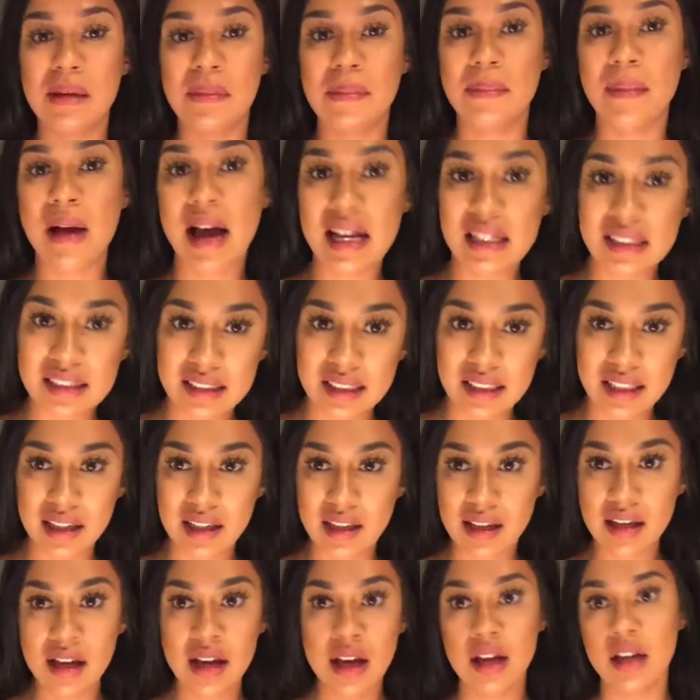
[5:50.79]

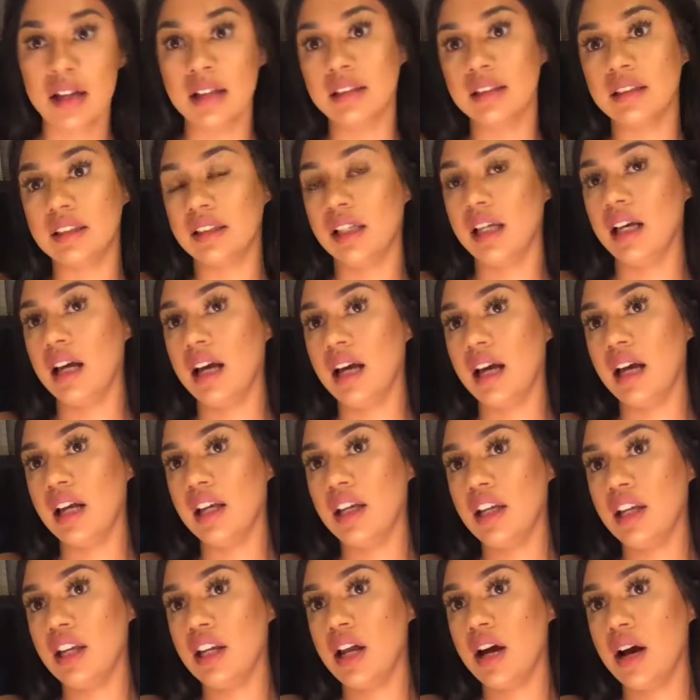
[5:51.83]
messy, to,
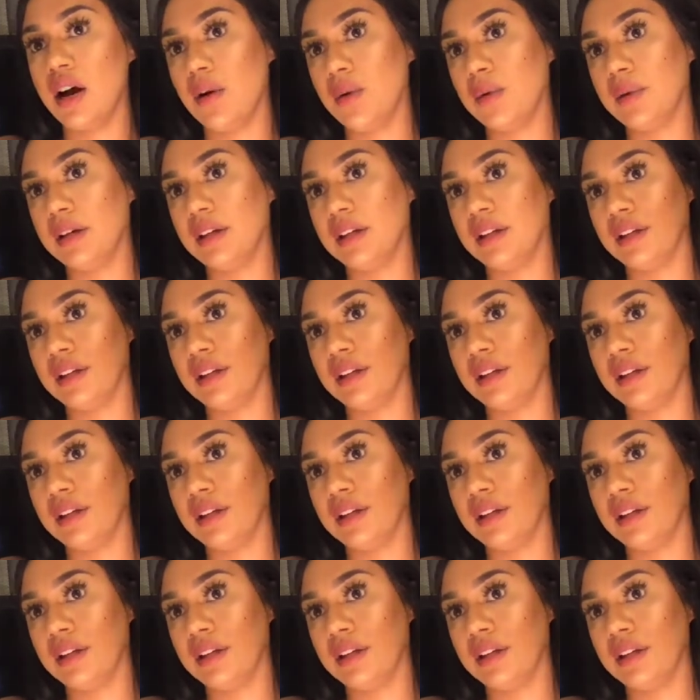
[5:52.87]
you know,